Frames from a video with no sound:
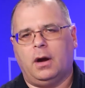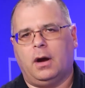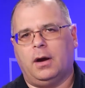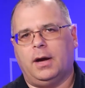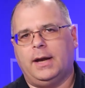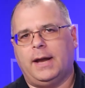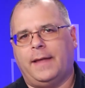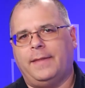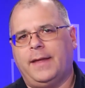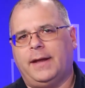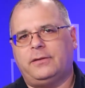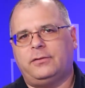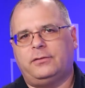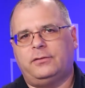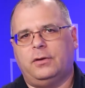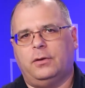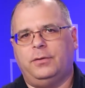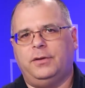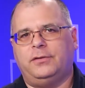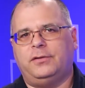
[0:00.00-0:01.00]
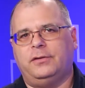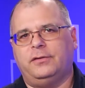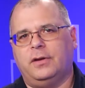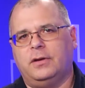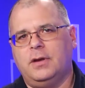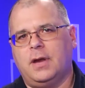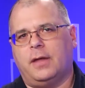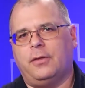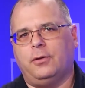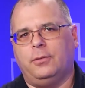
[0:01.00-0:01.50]
All right, and that's so this is
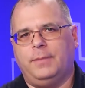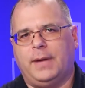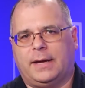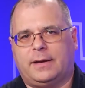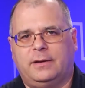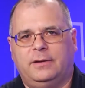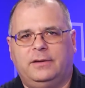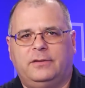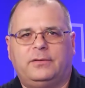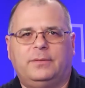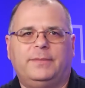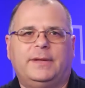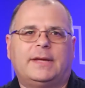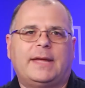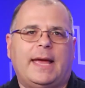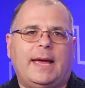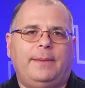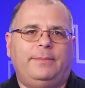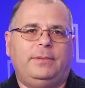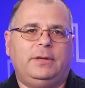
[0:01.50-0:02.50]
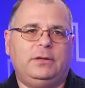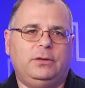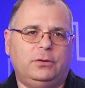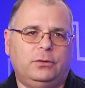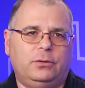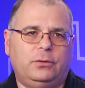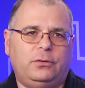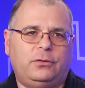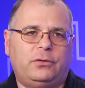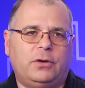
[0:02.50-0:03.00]
another mechanism that can be
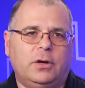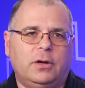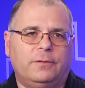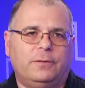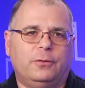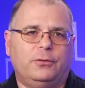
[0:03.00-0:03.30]
used